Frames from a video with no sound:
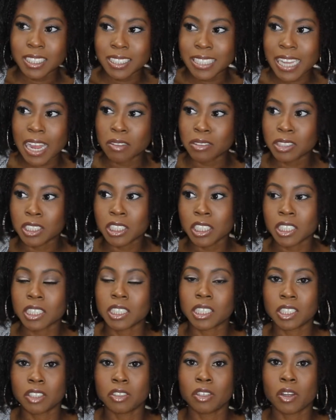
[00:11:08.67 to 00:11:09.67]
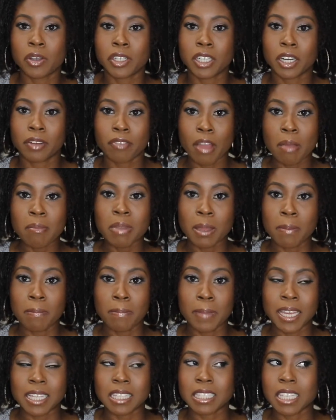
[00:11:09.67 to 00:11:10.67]
down to, you know, your
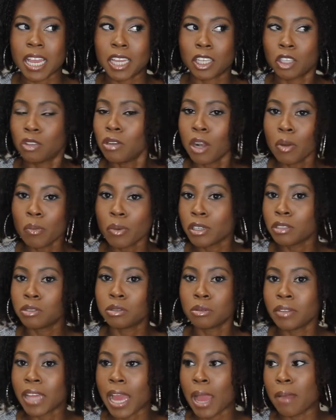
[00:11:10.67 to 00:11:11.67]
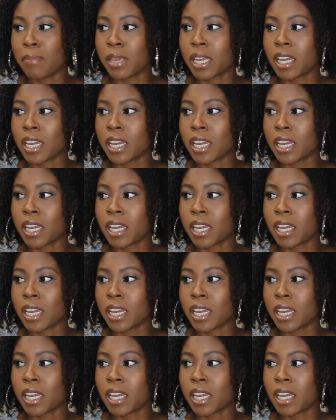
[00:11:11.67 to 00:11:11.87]
feminine bits, and you don't want to do that,